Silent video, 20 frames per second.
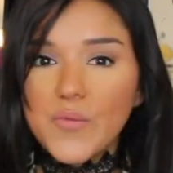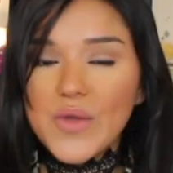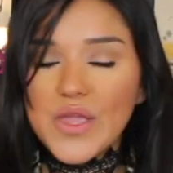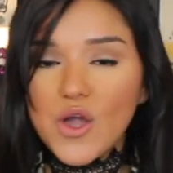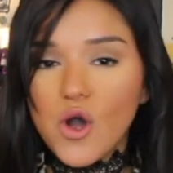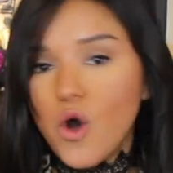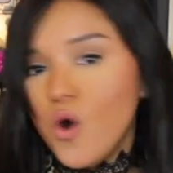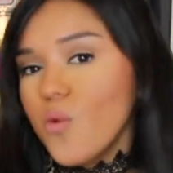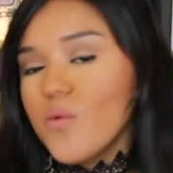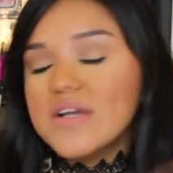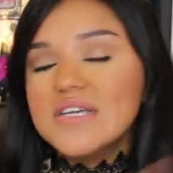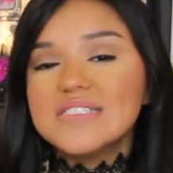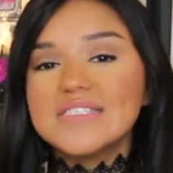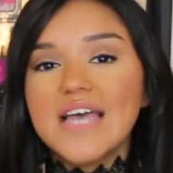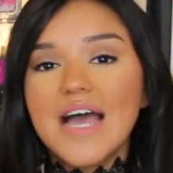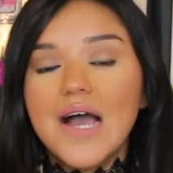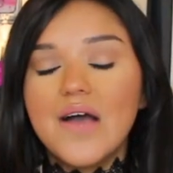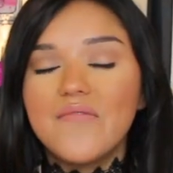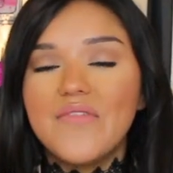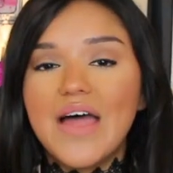and we always
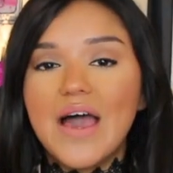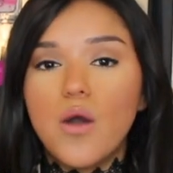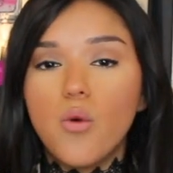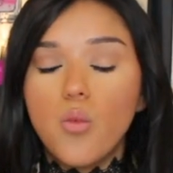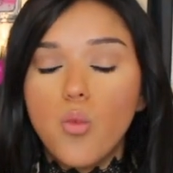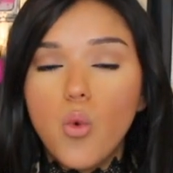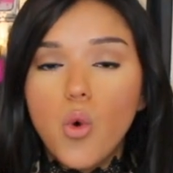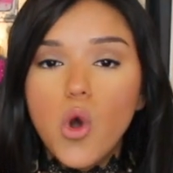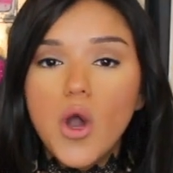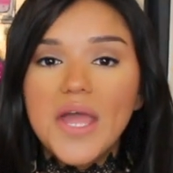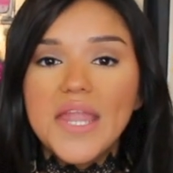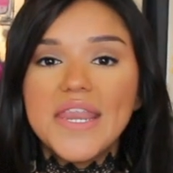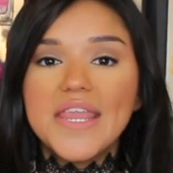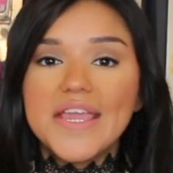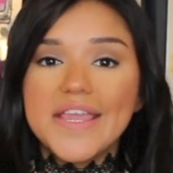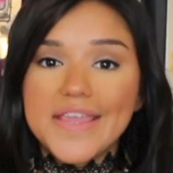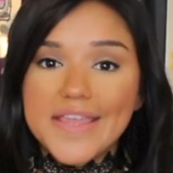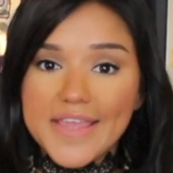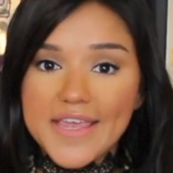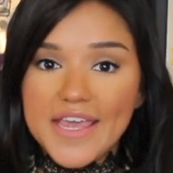have that
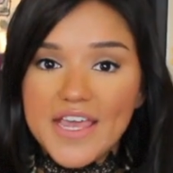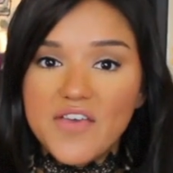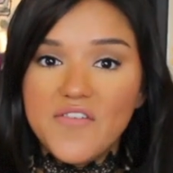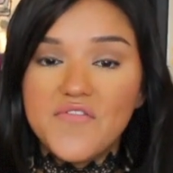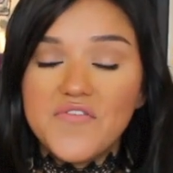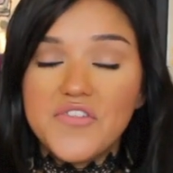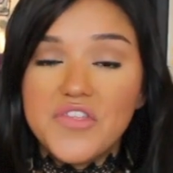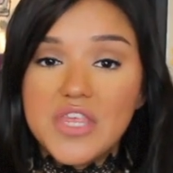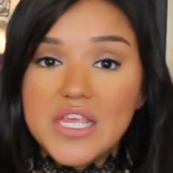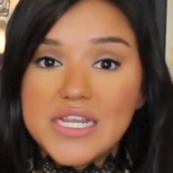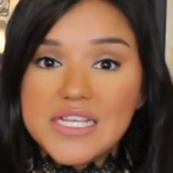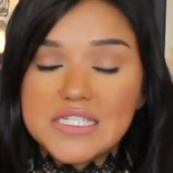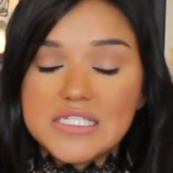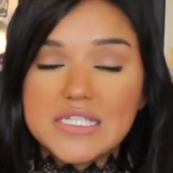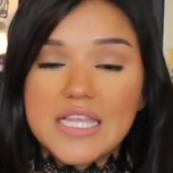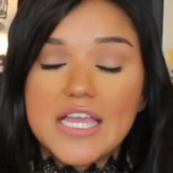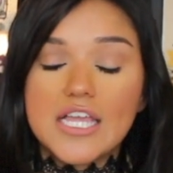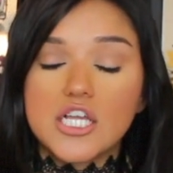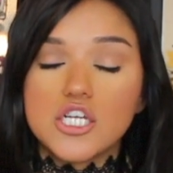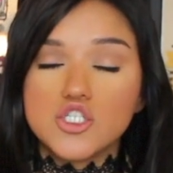one gift that
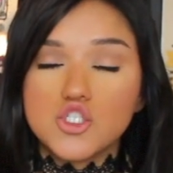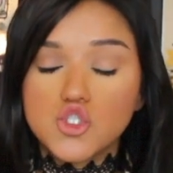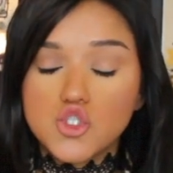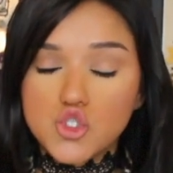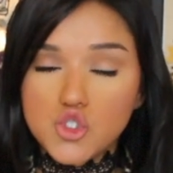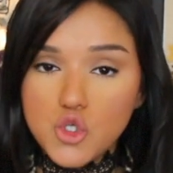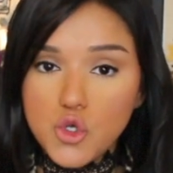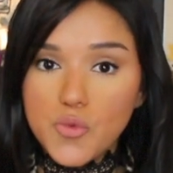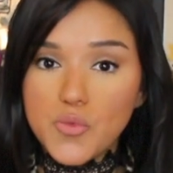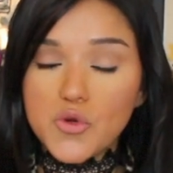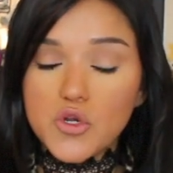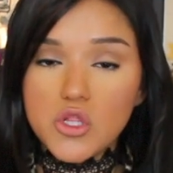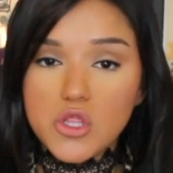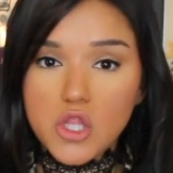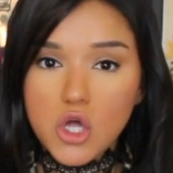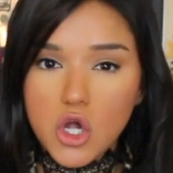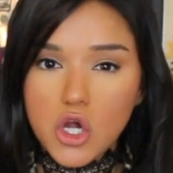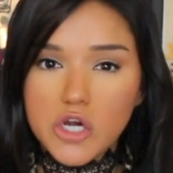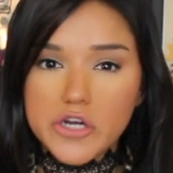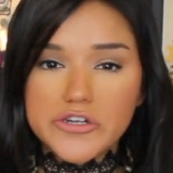is like super
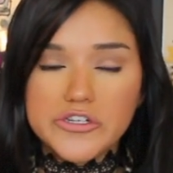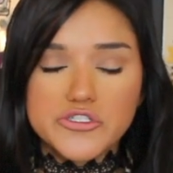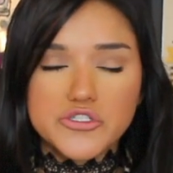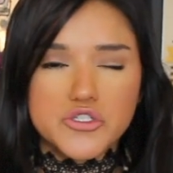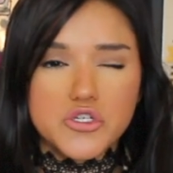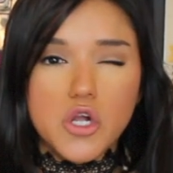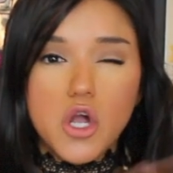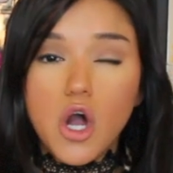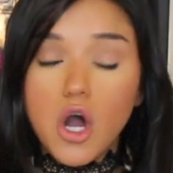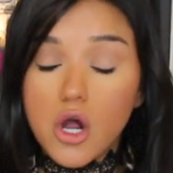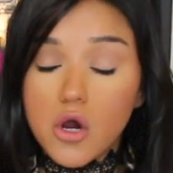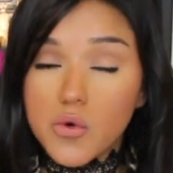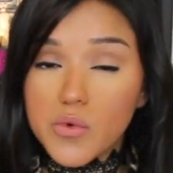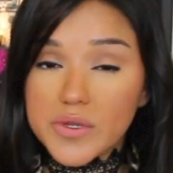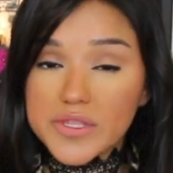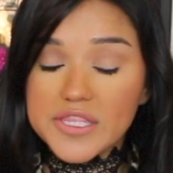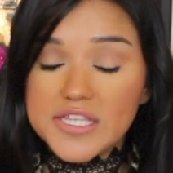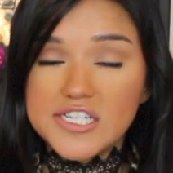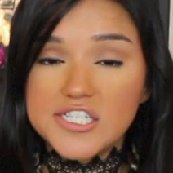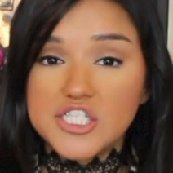large or
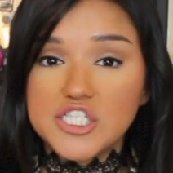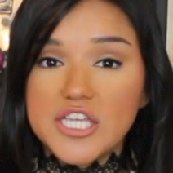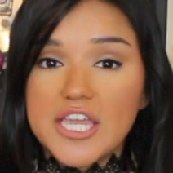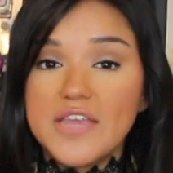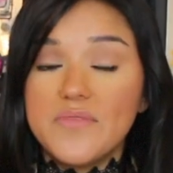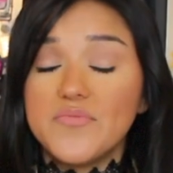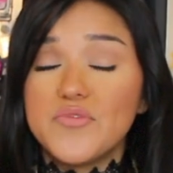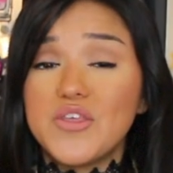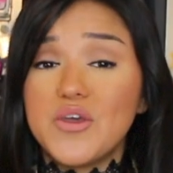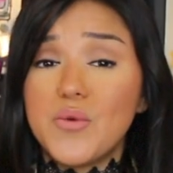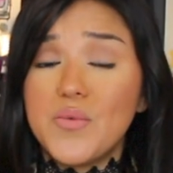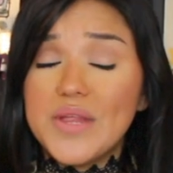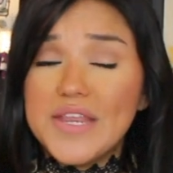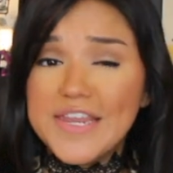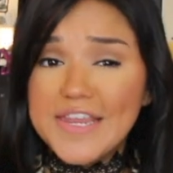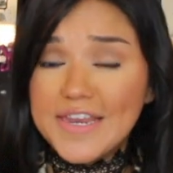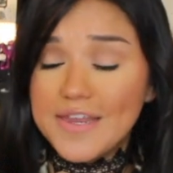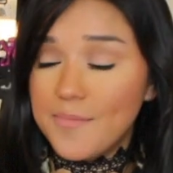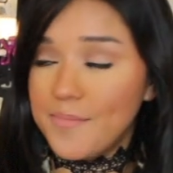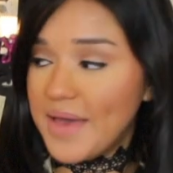awkwardly shaped that we
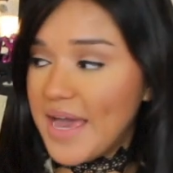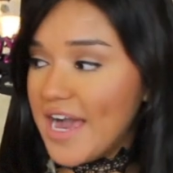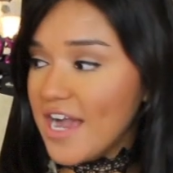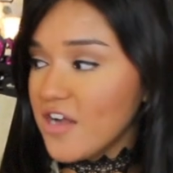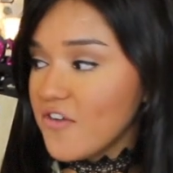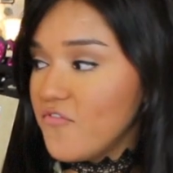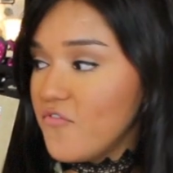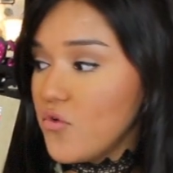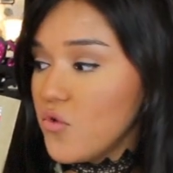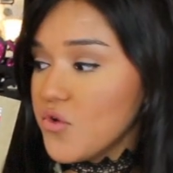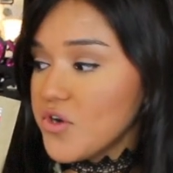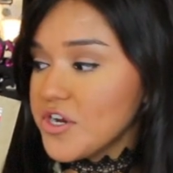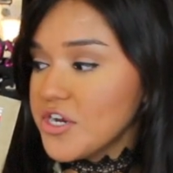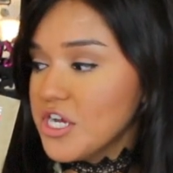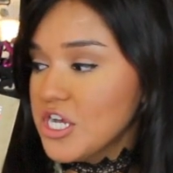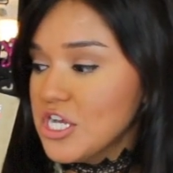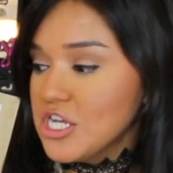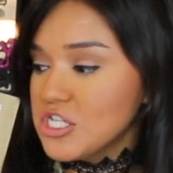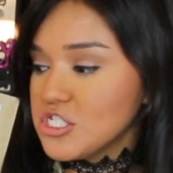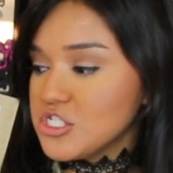need a bag for